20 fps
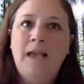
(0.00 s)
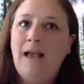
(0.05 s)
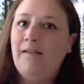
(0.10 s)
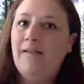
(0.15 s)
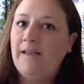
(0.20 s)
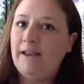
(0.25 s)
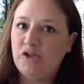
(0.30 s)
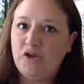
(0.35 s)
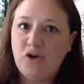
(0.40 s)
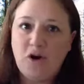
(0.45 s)

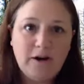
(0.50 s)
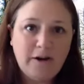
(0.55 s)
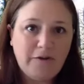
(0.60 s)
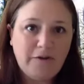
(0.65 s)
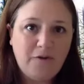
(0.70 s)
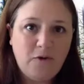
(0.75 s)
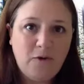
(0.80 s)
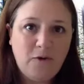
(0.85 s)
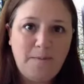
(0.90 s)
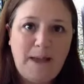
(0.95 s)
electronic
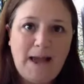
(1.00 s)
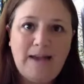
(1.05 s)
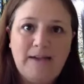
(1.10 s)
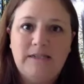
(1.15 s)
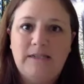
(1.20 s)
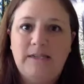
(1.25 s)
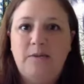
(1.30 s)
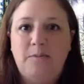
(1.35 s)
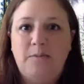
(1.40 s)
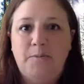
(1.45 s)
format
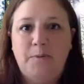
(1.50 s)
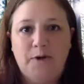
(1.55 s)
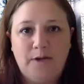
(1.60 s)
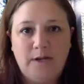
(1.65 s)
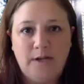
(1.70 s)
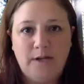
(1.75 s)
to the book.